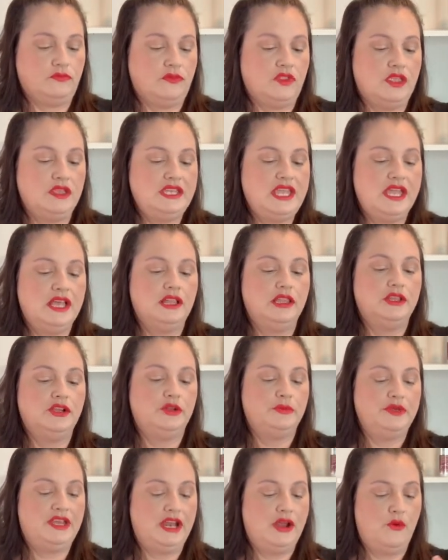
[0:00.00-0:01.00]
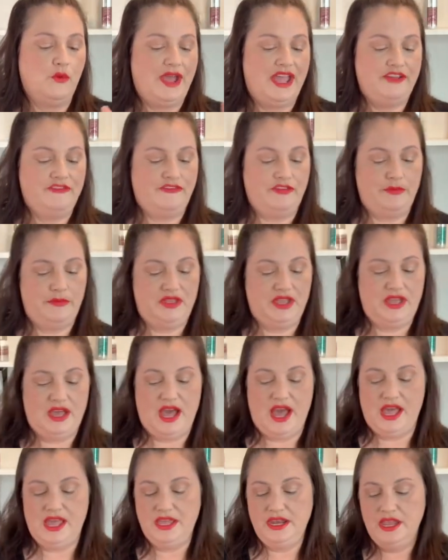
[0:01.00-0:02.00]
Take a little bit away from the
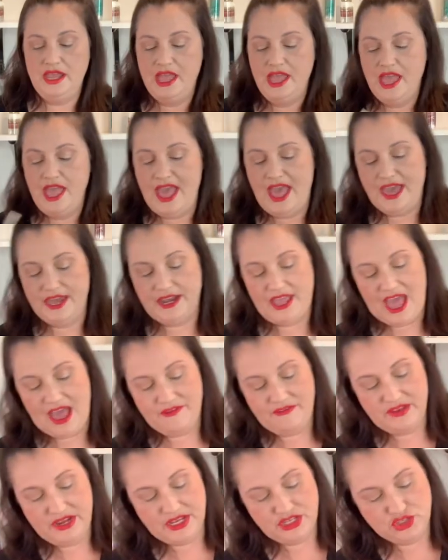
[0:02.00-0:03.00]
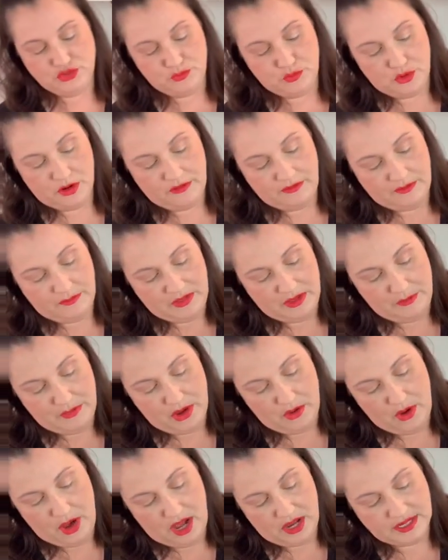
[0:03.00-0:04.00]
guide, add a ½ an inch more from the
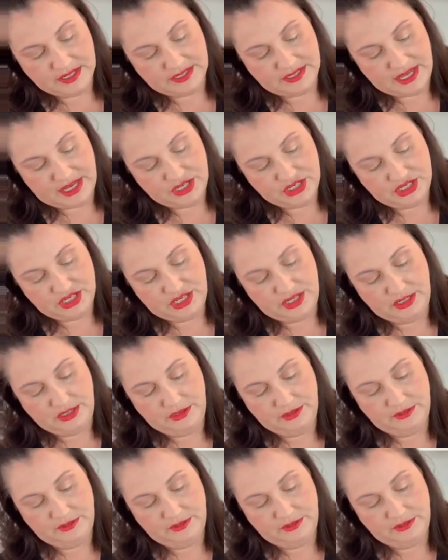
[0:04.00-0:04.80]
mohawk section.